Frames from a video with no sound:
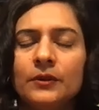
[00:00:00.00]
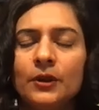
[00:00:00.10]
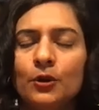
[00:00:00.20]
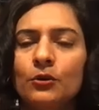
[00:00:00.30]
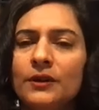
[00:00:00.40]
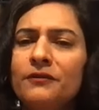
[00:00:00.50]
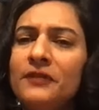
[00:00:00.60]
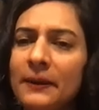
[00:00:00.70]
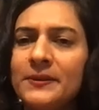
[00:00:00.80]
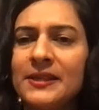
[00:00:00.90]
you know the
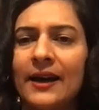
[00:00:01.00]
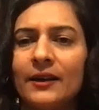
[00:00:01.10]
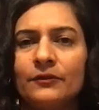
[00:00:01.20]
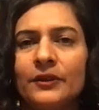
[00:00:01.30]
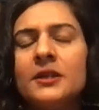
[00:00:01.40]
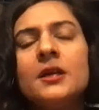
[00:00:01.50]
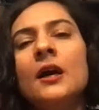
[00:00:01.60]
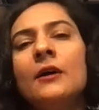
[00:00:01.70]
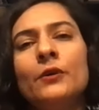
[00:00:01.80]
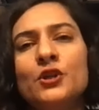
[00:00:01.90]
flip side of it
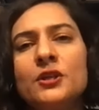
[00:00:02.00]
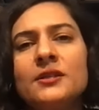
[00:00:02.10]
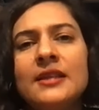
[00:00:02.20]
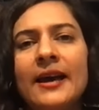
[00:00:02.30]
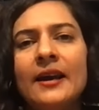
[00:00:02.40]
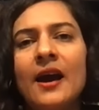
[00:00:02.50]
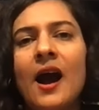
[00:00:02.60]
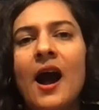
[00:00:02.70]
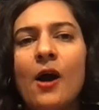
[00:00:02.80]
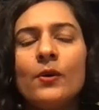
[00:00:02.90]
which is that
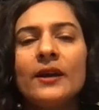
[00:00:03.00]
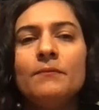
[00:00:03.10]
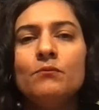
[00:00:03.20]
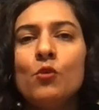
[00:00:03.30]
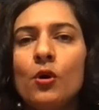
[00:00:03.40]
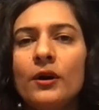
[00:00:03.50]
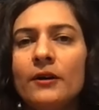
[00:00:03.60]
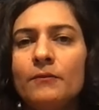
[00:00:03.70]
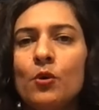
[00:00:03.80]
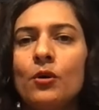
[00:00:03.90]
how can more
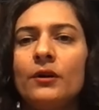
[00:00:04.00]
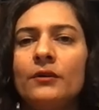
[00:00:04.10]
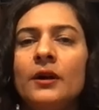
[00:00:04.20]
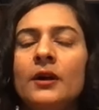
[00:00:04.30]
and more